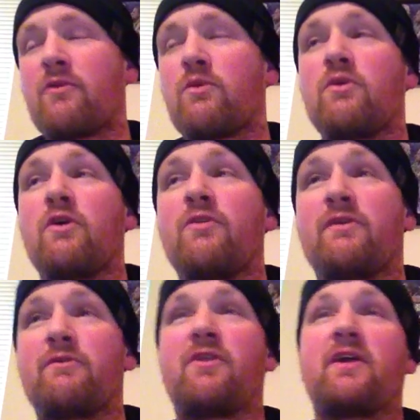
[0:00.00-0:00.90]
the world and
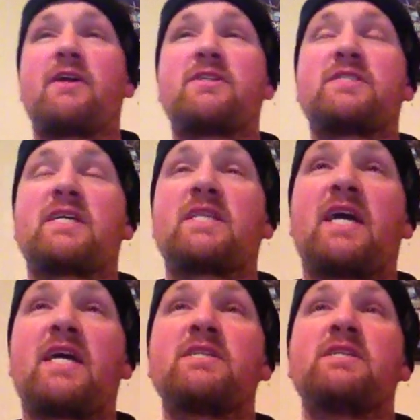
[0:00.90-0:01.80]
everything else like
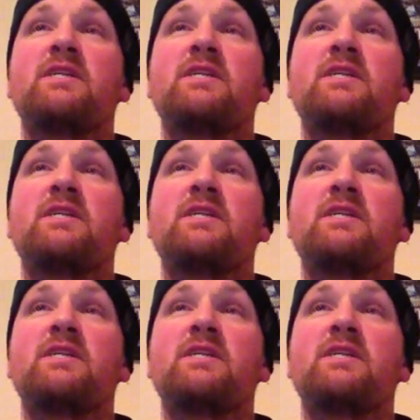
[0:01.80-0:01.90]
that.